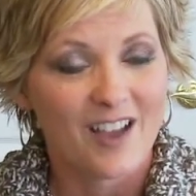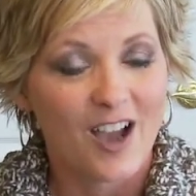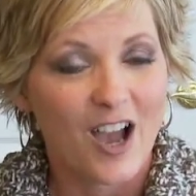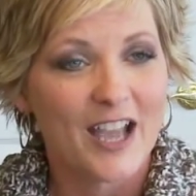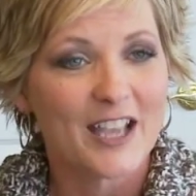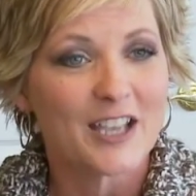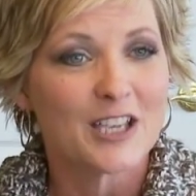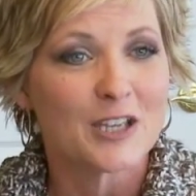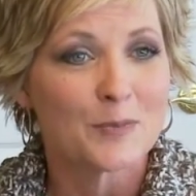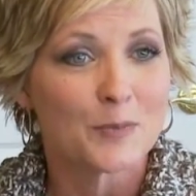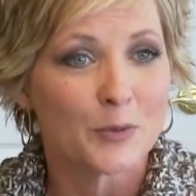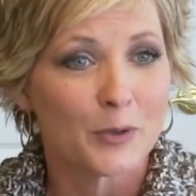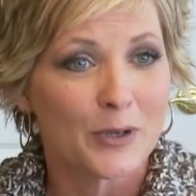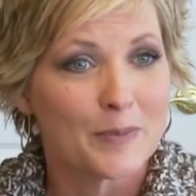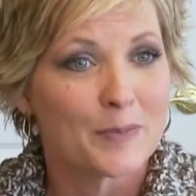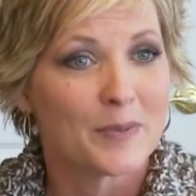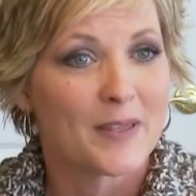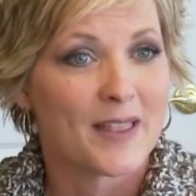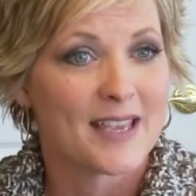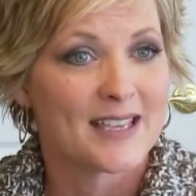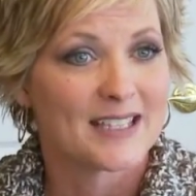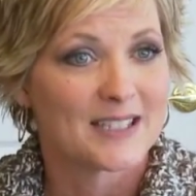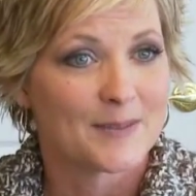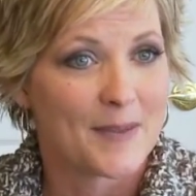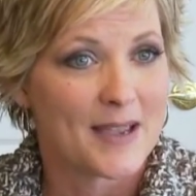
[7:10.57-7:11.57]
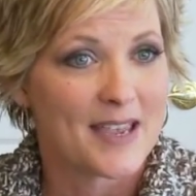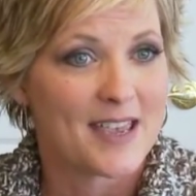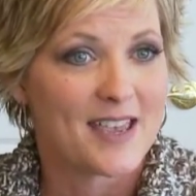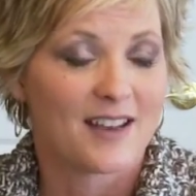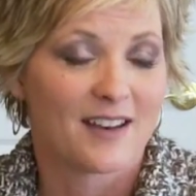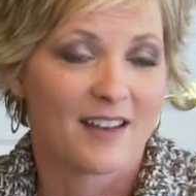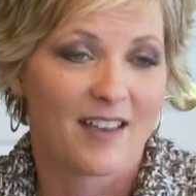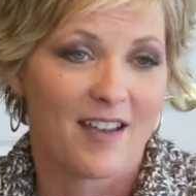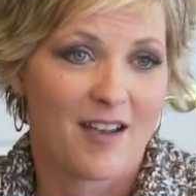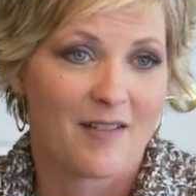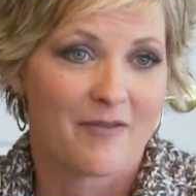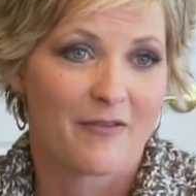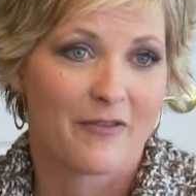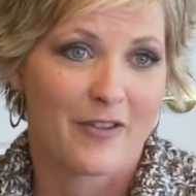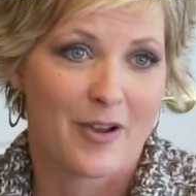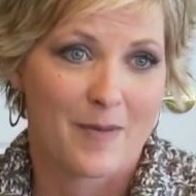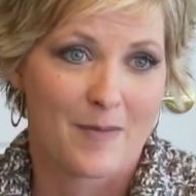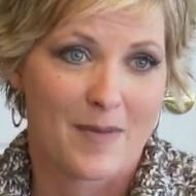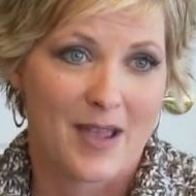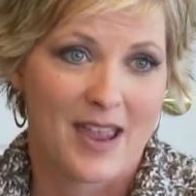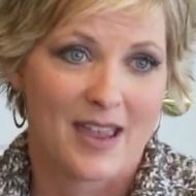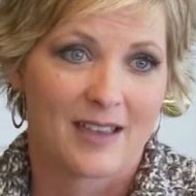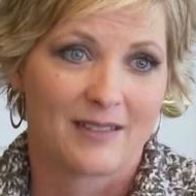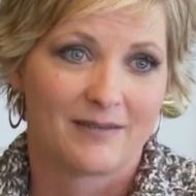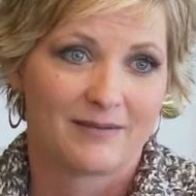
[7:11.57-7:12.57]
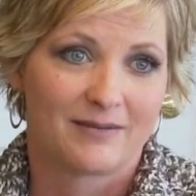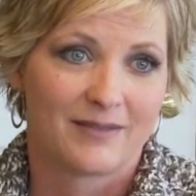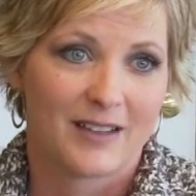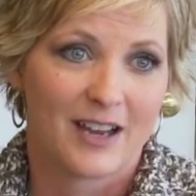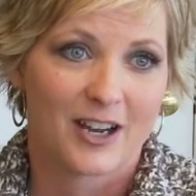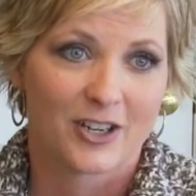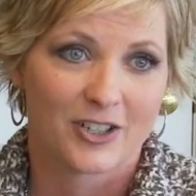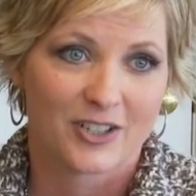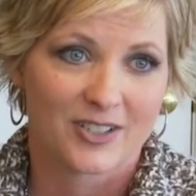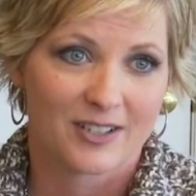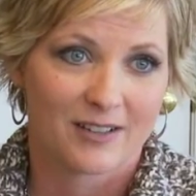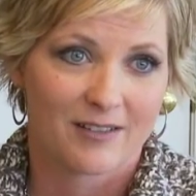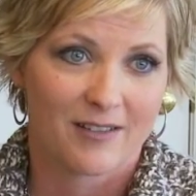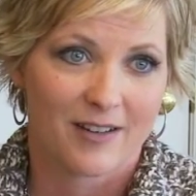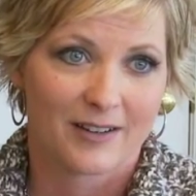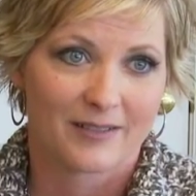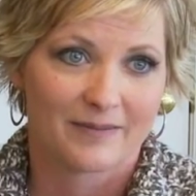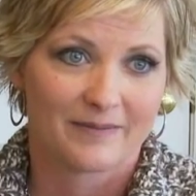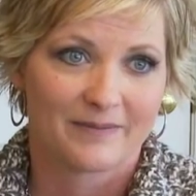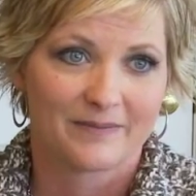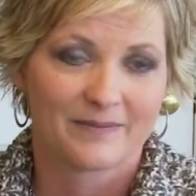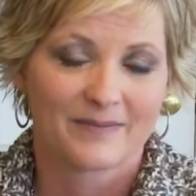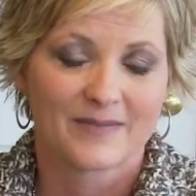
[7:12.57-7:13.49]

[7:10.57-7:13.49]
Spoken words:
I could replace my income from my hair salon.